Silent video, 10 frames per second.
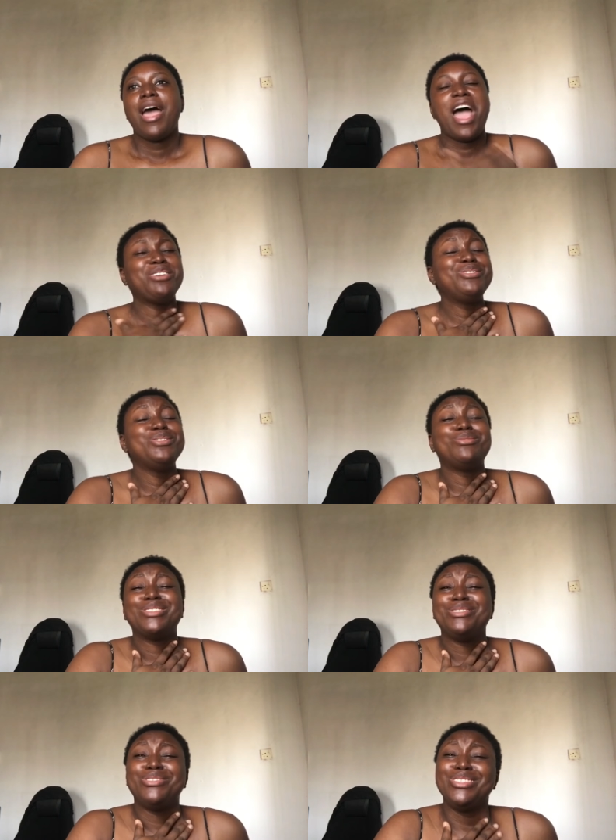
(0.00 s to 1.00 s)
I don't know what
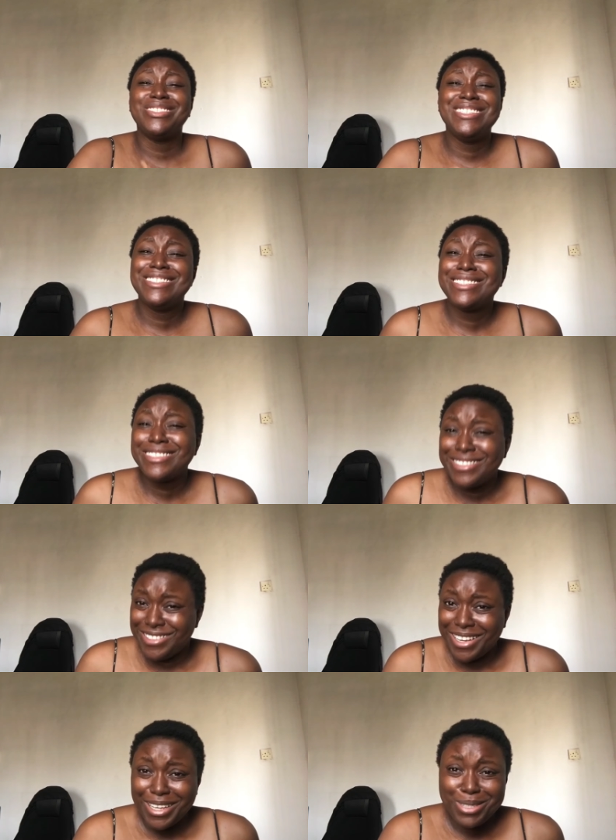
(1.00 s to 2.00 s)
this video is,
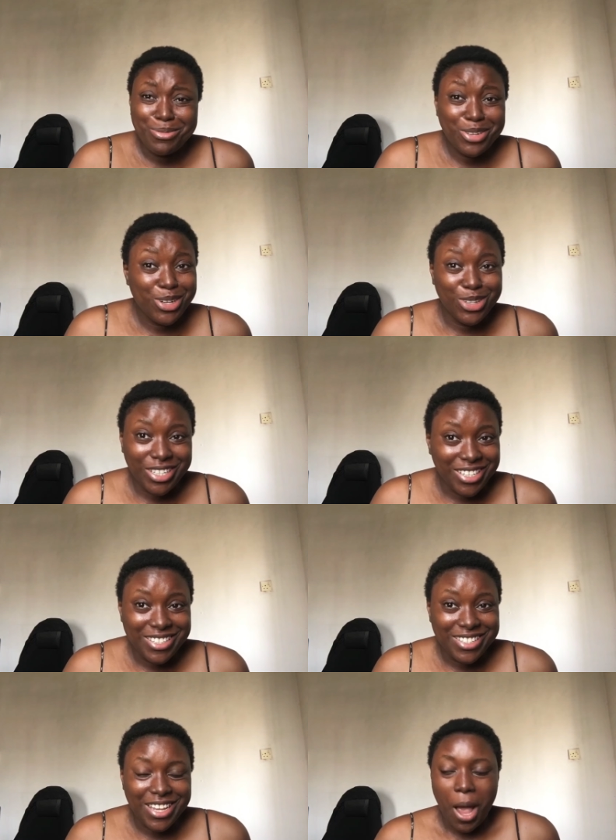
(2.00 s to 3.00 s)
to be very
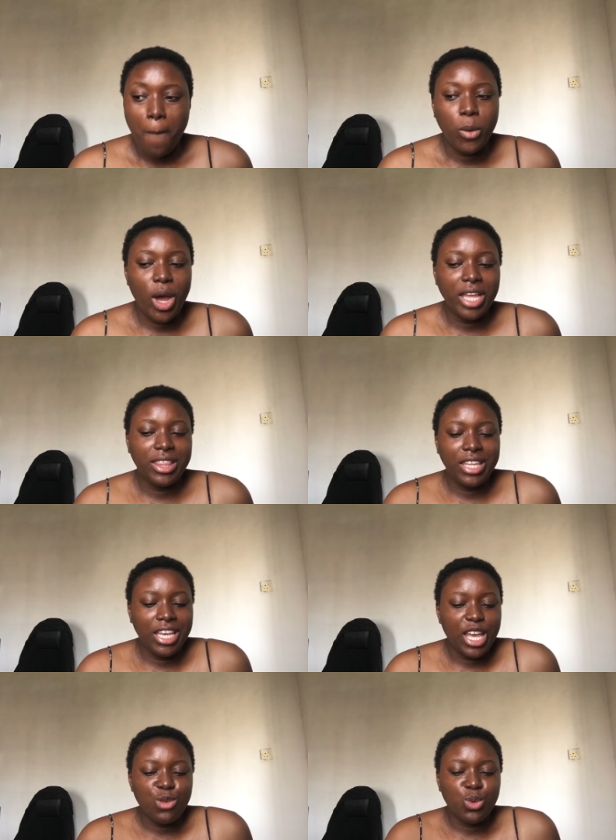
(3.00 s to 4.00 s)
honest but i
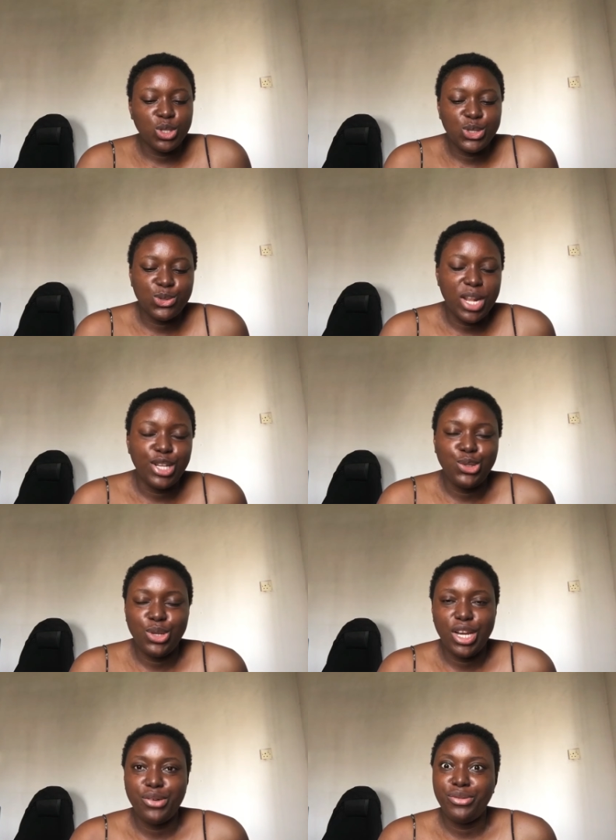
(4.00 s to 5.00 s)
think i want to like do
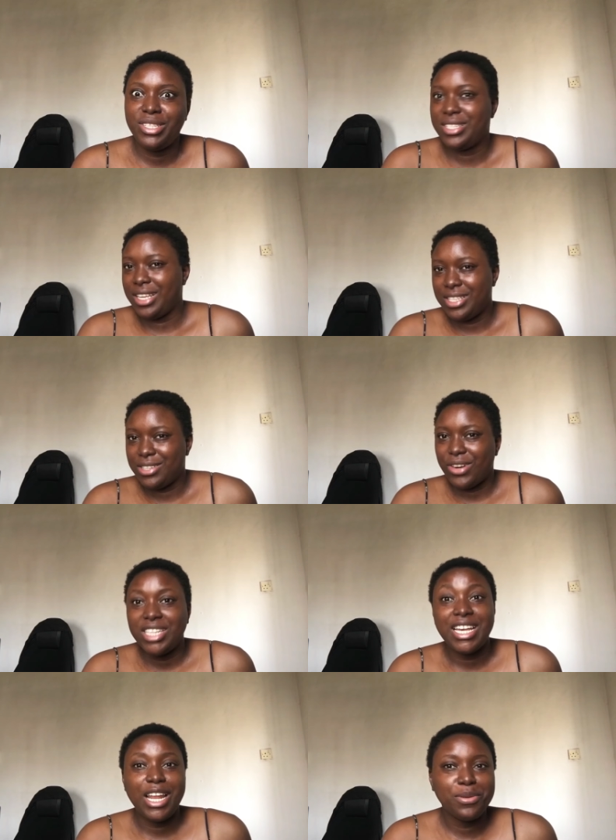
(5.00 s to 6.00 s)
a reset right
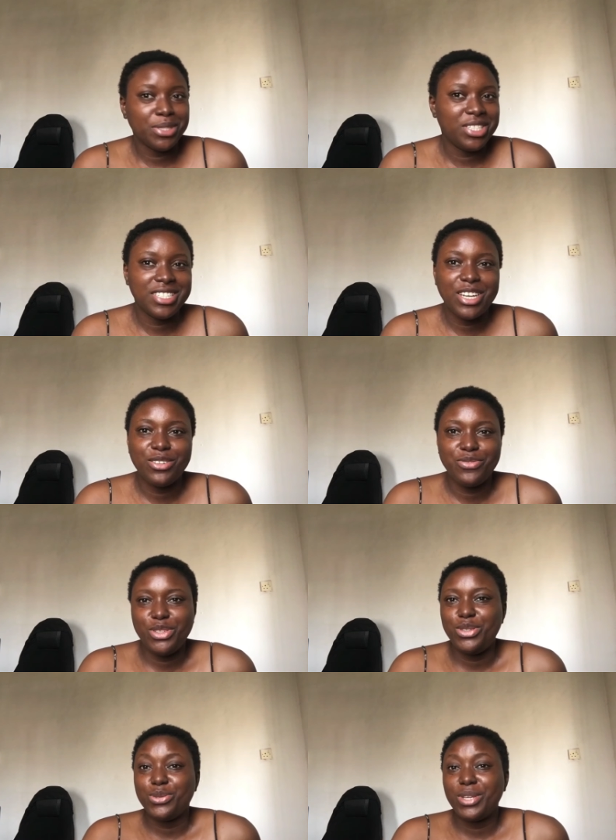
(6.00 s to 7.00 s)
i like watching these kind of
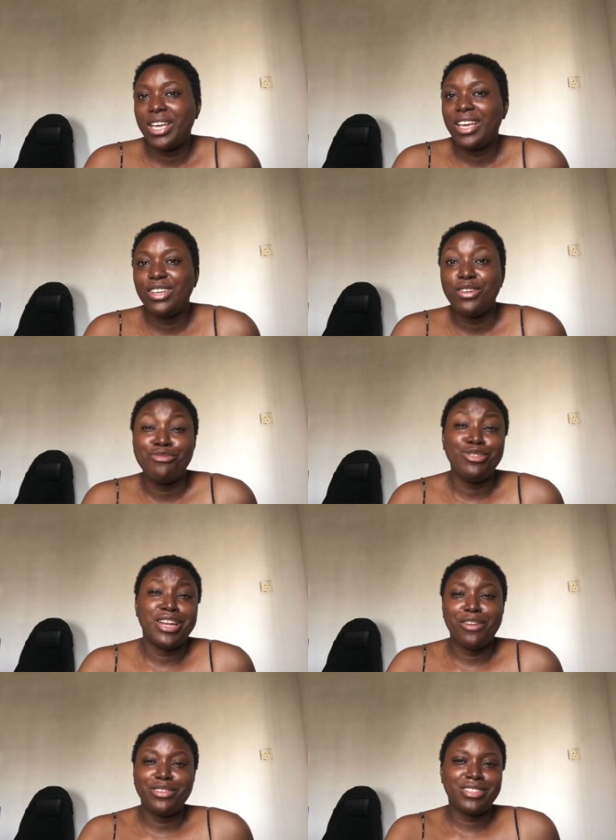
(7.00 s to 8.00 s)
videos where they
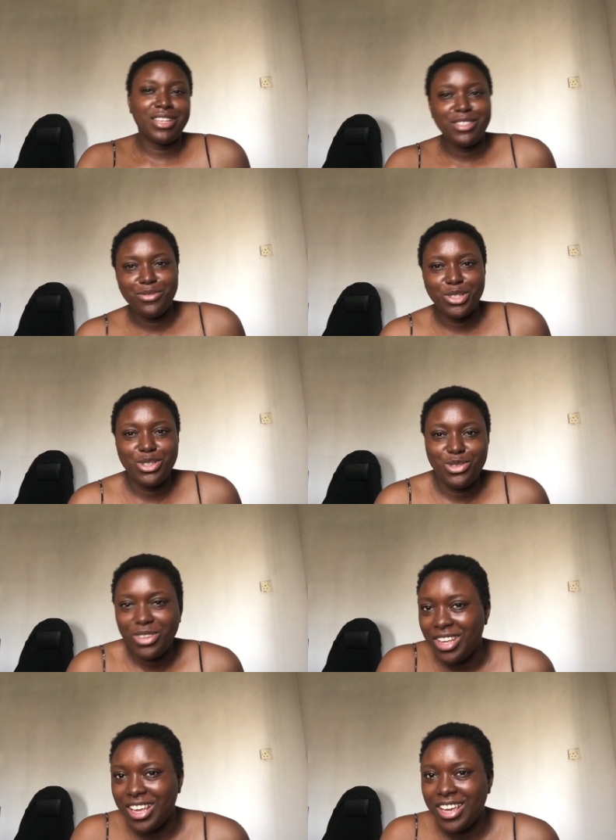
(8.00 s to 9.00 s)
are resetting for the
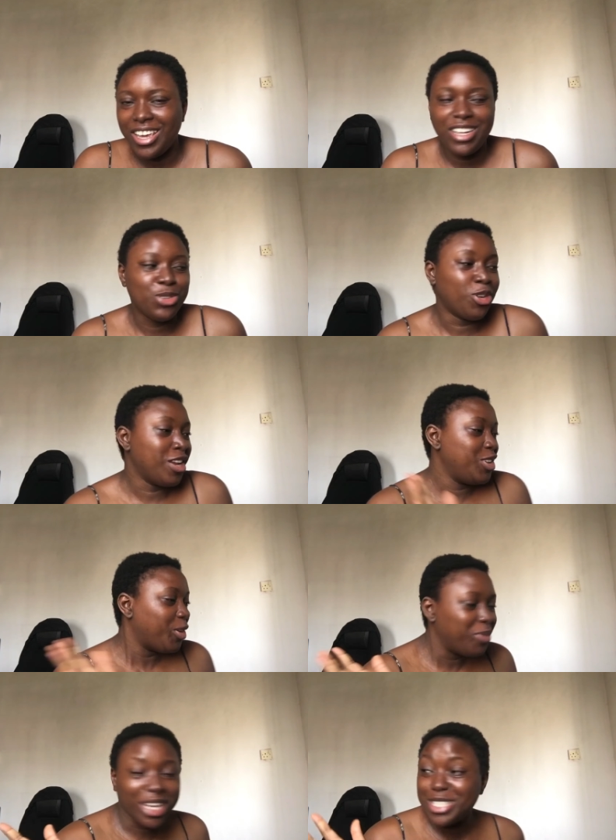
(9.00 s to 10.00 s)
new year they'll clean up their